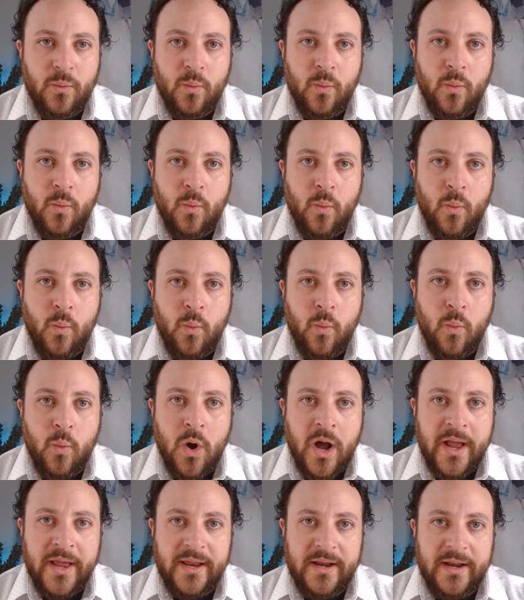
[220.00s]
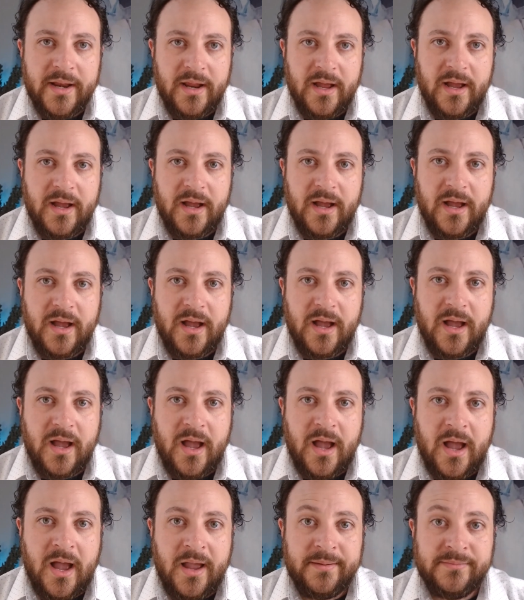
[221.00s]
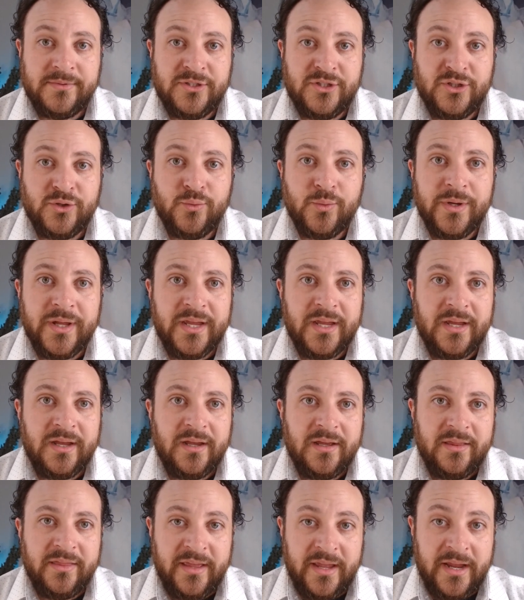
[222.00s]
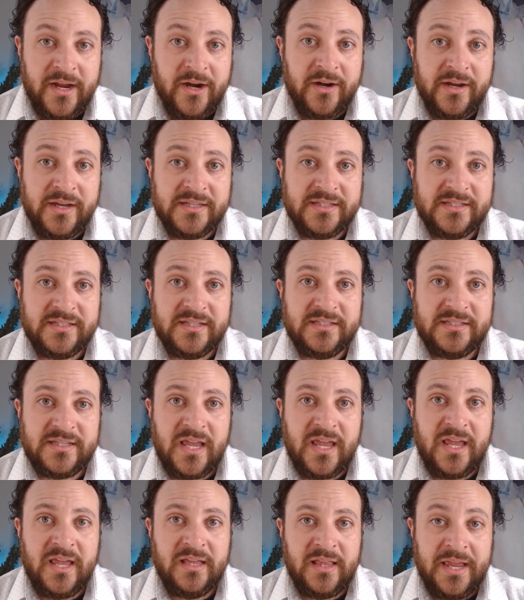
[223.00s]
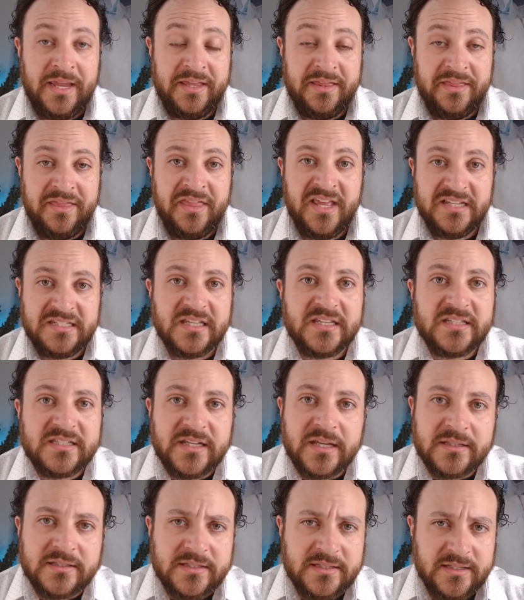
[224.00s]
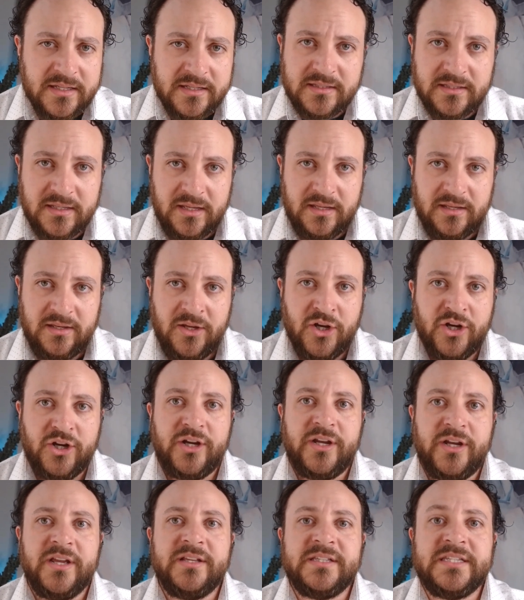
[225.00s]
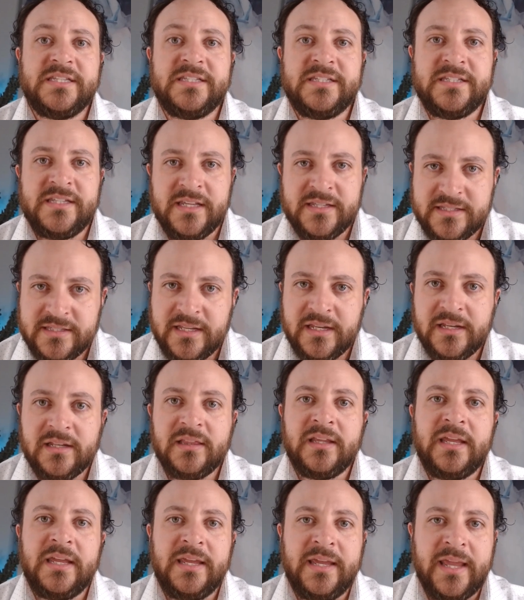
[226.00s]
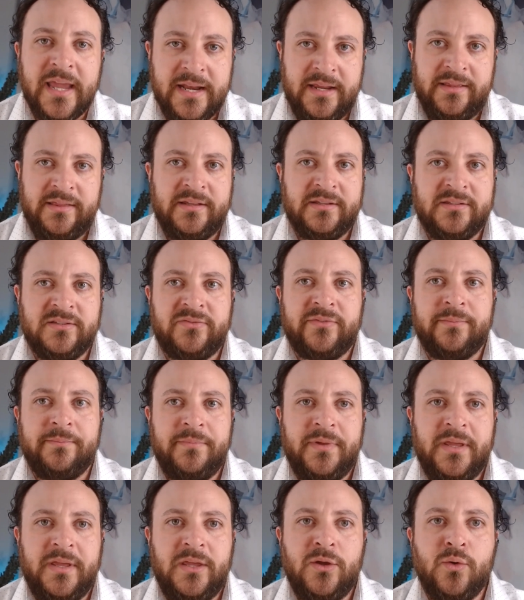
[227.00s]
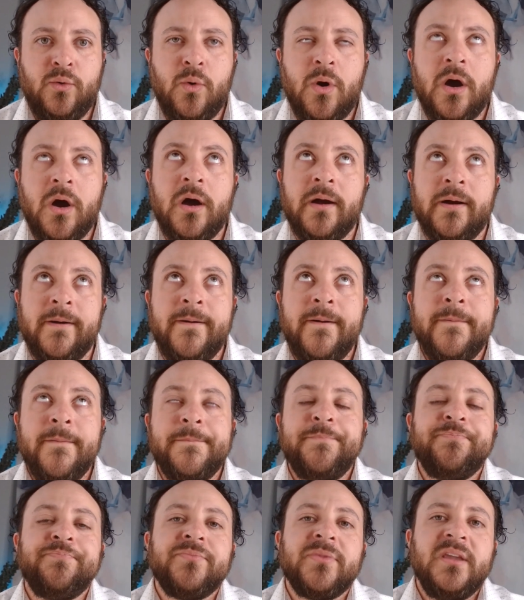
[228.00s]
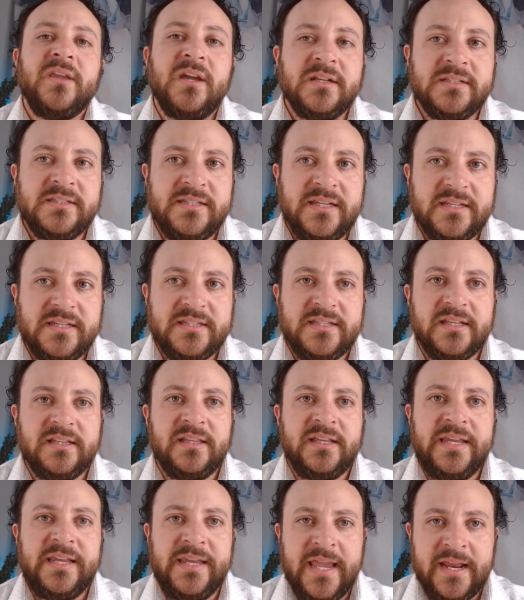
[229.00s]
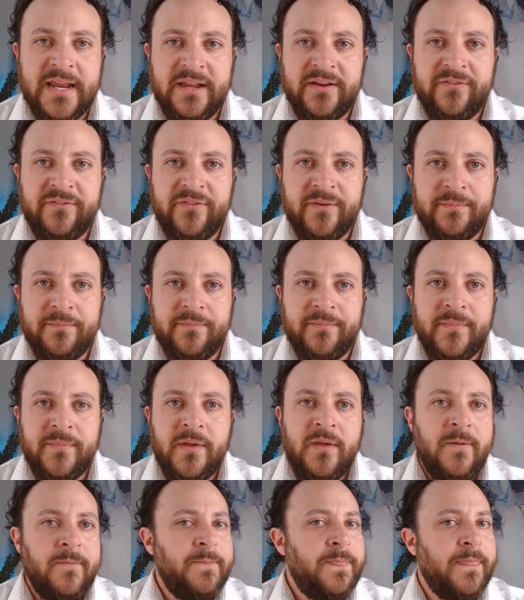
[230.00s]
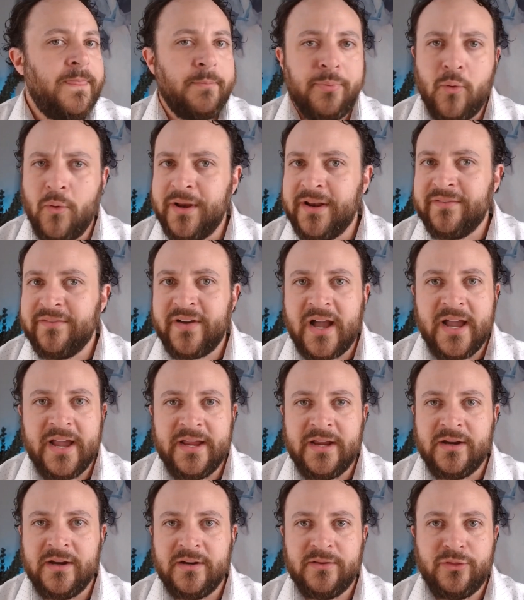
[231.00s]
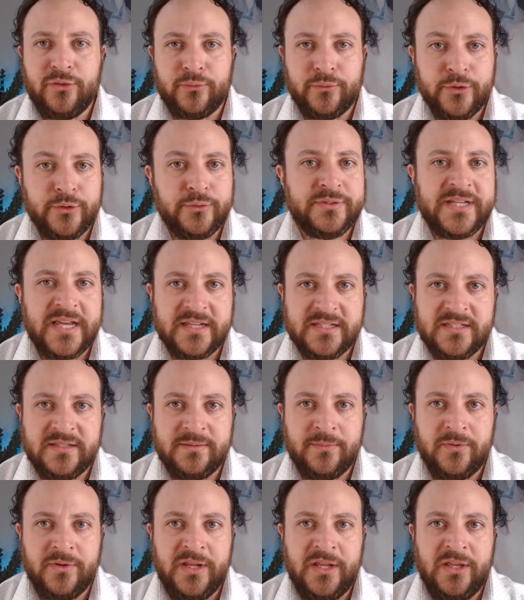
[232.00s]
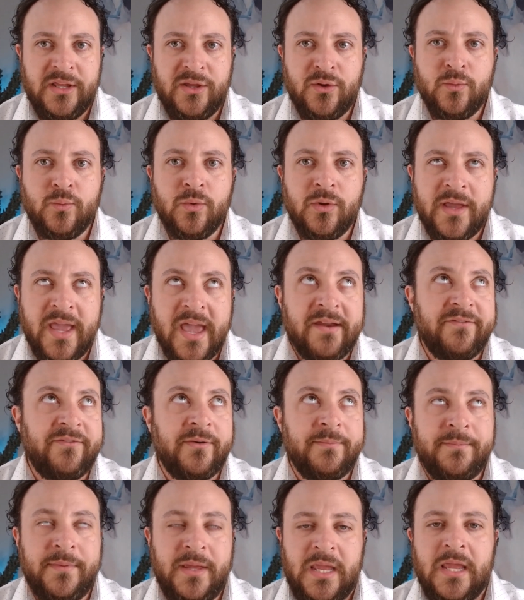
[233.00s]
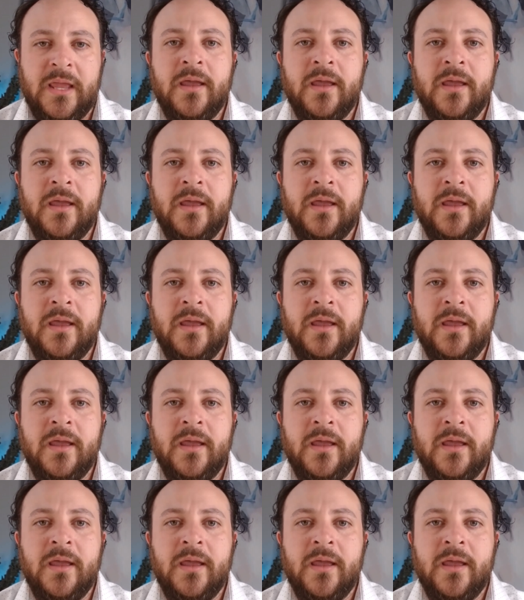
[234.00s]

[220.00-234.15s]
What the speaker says: what I'm doing there is to say, like, this is consistent. You're consistently getting this from me. You are consistently getting from the point of hire through testimony. You will get from me